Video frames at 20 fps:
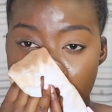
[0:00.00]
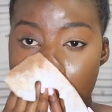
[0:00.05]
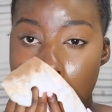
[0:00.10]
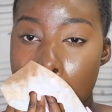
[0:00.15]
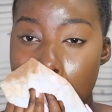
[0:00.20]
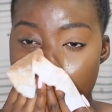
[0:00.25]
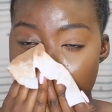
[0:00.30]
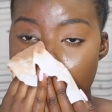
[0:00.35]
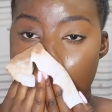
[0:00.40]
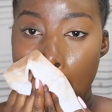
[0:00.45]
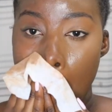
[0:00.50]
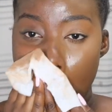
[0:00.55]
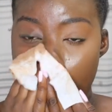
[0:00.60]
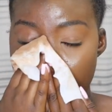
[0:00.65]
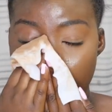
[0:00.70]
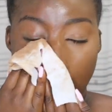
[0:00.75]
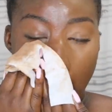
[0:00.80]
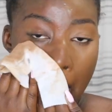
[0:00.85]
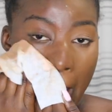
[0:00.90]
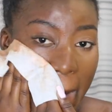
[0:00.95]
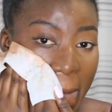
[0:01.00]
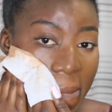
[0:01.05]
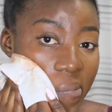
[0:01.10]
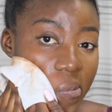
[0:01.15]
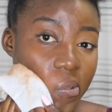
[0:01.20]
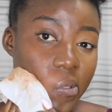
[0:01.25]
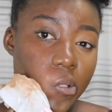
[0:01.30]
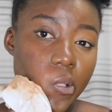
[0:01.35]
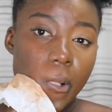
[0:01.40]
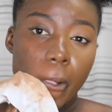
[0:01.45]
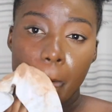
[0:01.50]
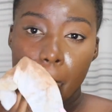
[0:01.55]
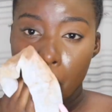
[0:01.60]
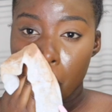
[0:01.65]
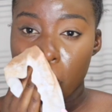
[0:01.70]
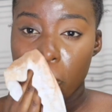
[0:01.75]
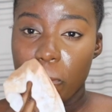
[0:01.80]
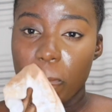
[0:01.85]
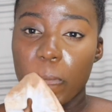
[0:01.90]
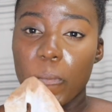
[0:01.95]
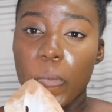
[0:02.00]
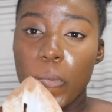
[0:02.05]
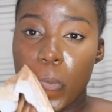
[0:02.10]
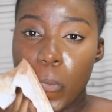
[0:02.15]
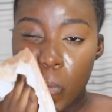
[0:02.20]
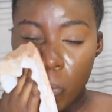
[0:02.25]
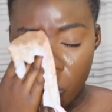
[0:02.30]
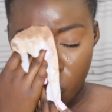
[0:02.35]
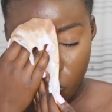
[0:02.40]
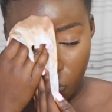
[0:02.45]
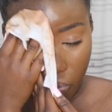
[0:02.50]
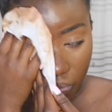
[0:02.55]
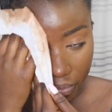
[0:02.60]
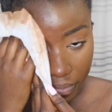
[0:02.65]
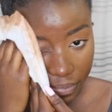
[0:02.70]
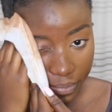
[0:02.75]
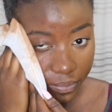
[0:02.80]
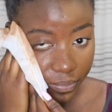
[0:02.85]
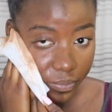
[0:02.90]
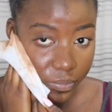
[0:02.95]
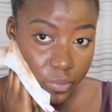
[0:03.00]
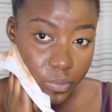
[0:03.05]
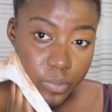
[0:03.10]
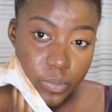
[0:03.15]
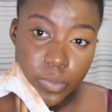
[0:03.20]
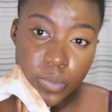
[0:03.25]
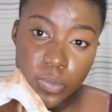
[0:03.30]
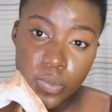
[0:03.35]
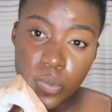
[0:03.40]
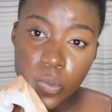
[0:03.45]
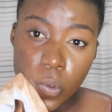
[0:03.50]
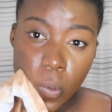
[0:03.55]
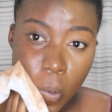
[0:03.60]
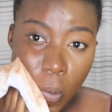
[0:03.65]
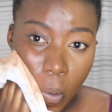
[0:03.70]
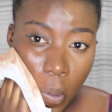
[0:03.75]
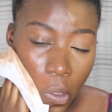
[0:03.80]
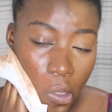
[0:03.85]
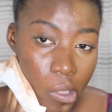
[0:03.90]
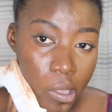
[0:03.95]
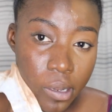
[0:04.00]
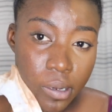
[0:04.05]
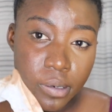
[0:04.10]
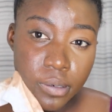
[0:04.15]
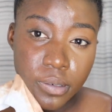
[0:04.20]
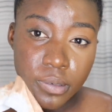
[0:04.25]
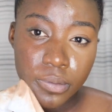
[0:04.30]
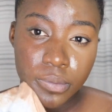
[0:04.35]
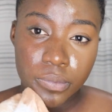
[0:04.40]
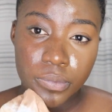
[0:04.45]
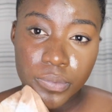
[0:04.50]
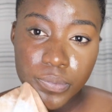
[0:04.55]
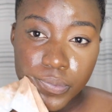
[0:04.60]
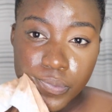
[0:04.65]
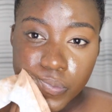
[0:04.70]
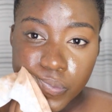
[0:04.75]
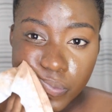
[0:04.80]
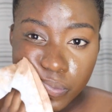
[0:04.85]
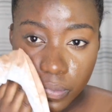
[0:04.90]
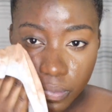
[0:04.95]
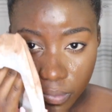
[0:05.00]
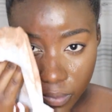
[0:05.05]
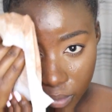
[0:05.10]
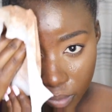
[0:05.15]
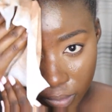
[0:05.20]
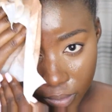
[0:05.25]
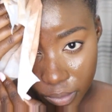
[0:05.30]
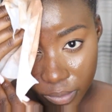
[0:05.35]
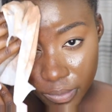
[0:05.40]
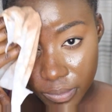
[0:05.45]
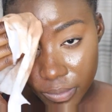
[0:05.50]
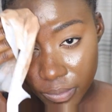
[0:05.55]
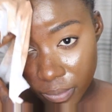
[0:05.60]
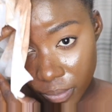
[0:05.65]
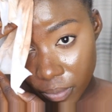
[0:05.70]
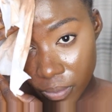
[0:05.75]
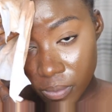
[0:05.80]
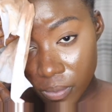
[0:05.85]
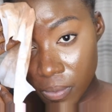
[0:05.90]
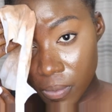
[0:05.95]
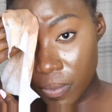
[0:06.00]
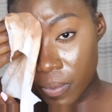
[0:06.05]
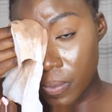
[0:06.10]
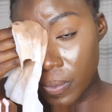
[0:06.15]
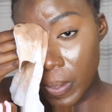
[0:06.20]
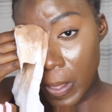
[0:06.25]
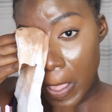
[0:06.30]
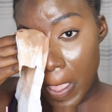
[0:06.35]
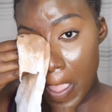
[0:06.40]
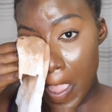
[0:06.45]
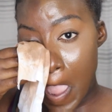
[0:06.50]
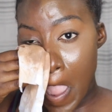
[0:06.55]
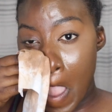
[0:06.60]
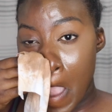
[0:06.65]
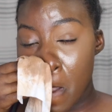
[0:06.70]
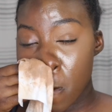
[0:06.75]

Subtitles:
I apologize if you guys hear any car honking and, you know, any kind of crazy noise in the